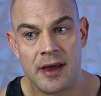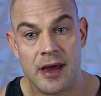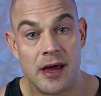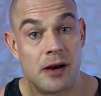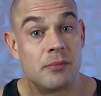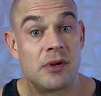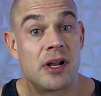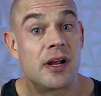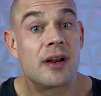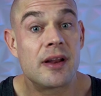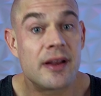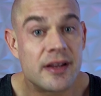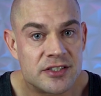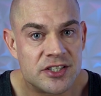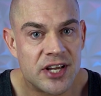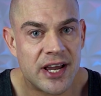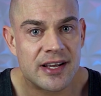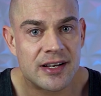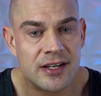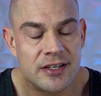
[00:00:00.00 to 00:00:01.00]
And I'm not
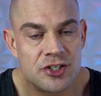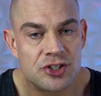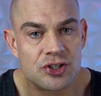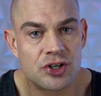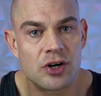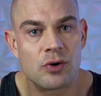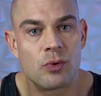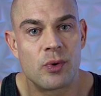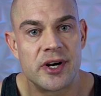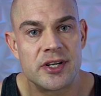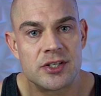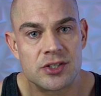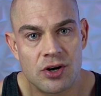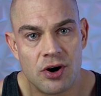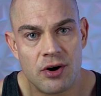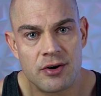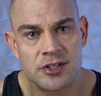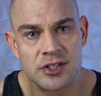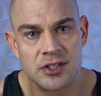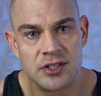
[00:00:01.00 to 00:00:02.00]
exactly sure what is
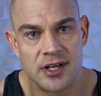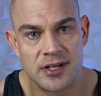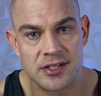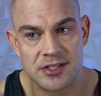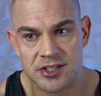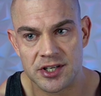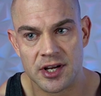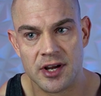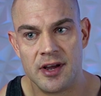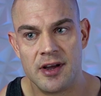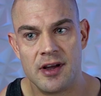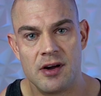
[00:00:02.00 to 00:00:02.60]
causing this,